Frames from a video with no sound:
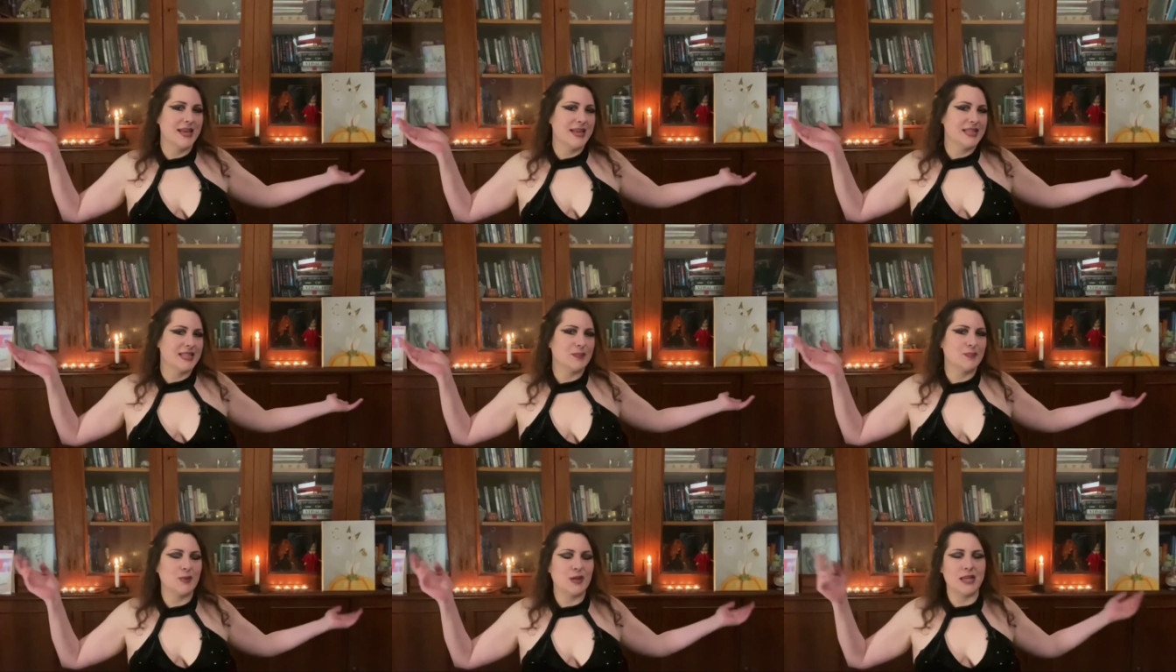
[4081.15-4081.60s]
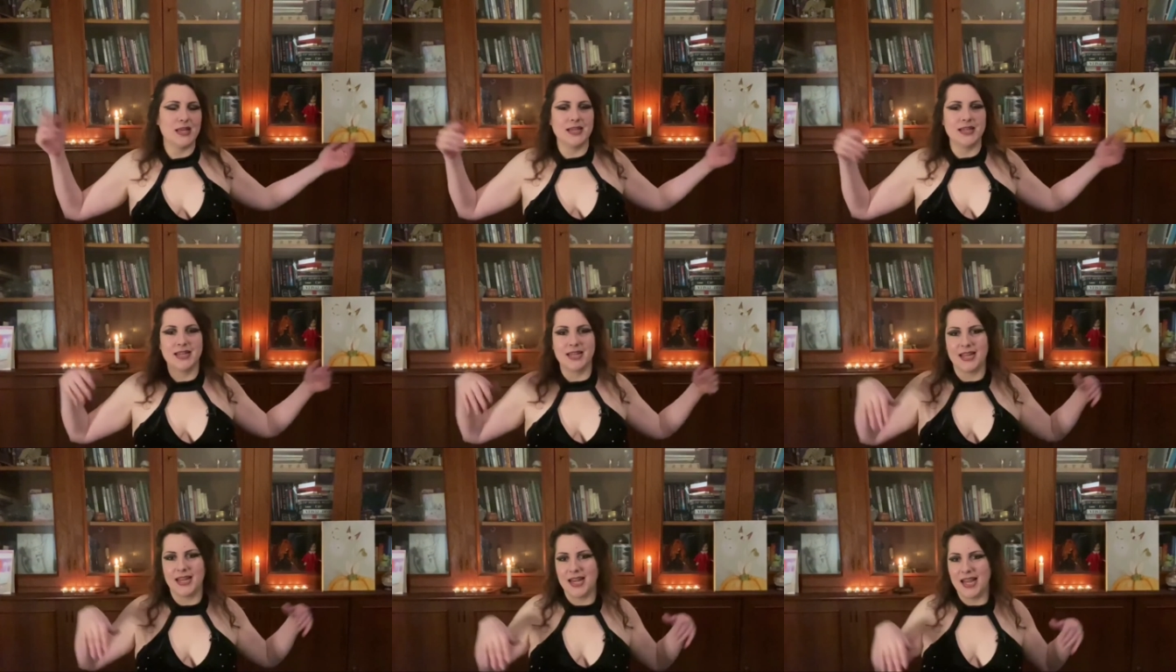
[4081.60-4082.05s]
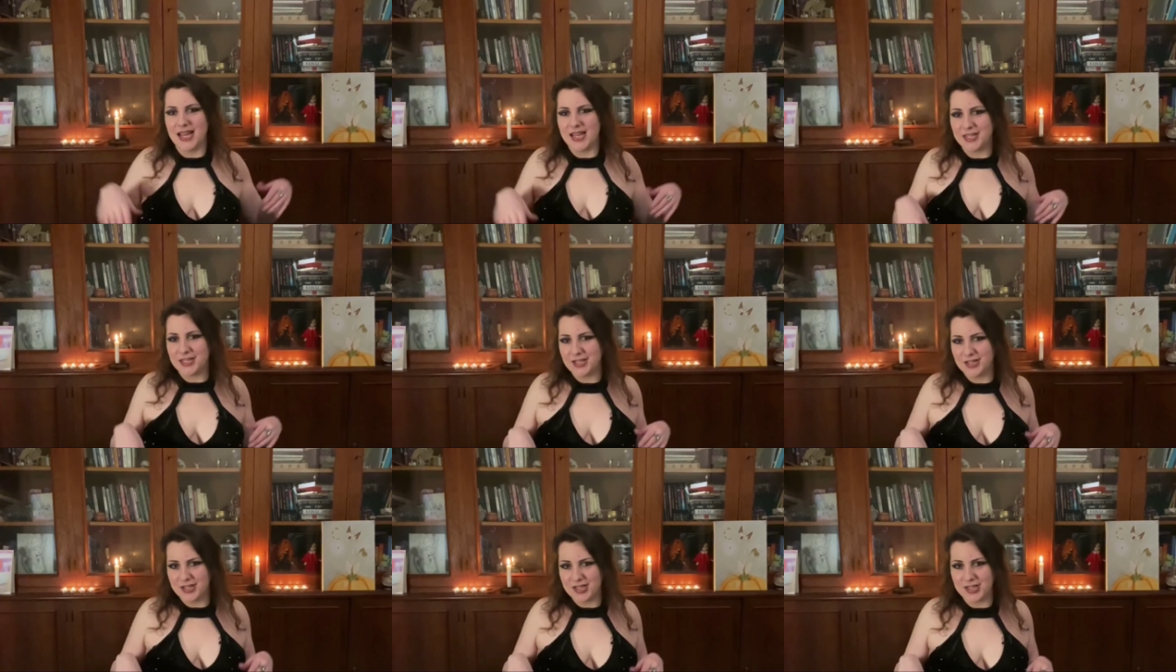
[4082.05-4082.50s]
spring
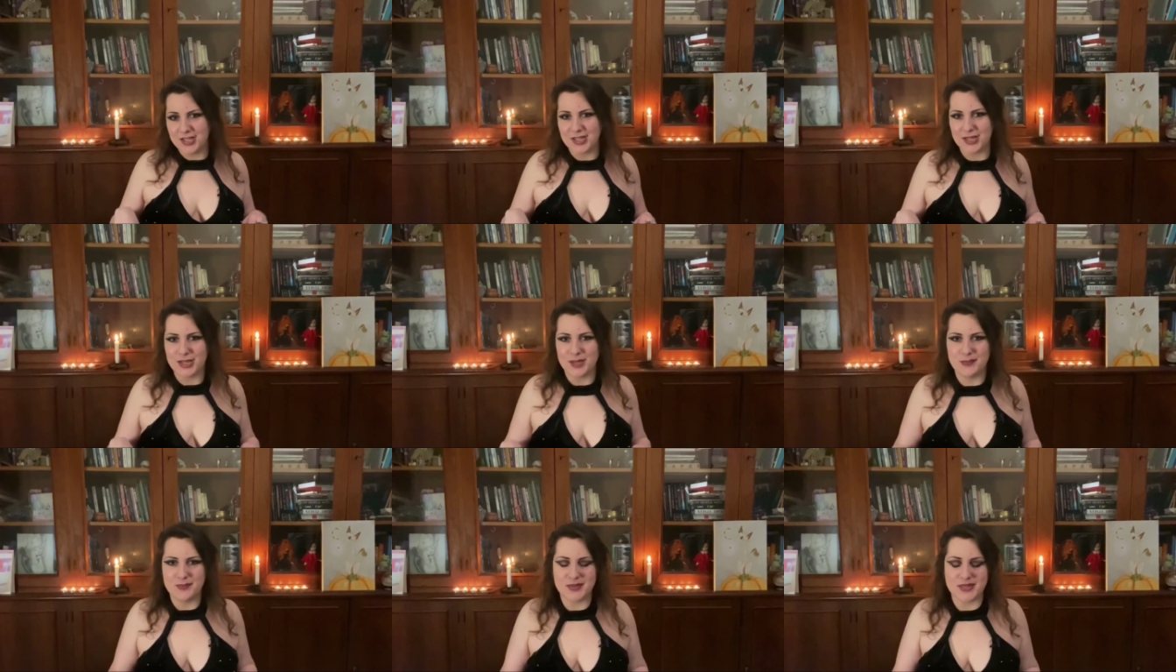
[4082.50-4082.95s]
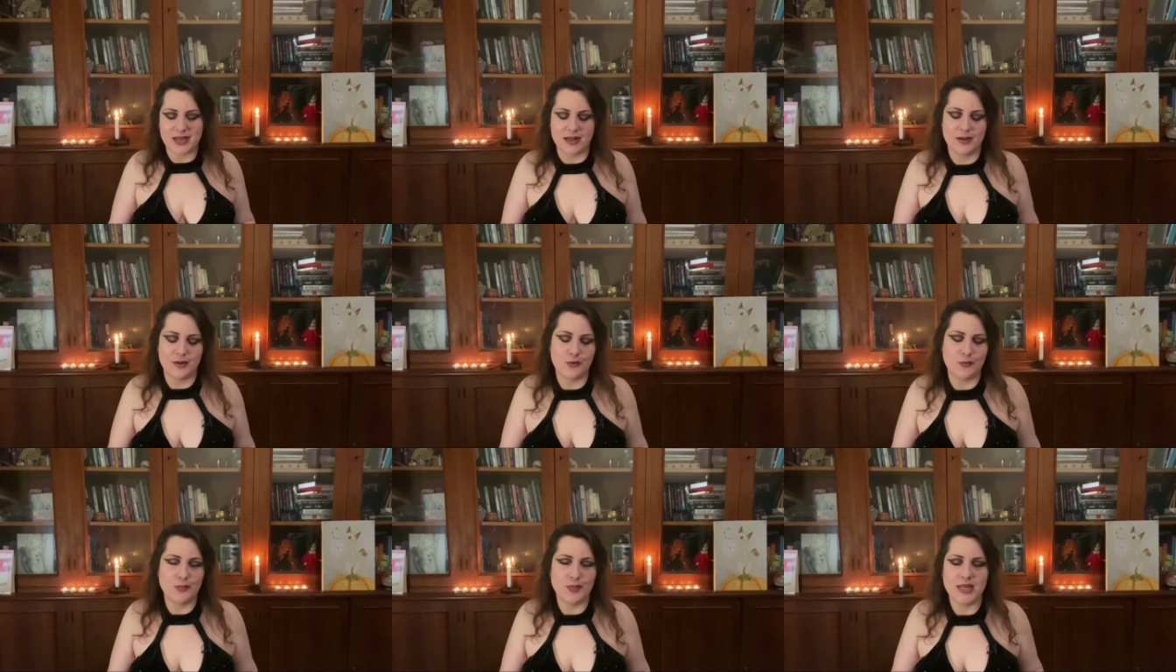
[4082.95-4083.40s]
relationships and new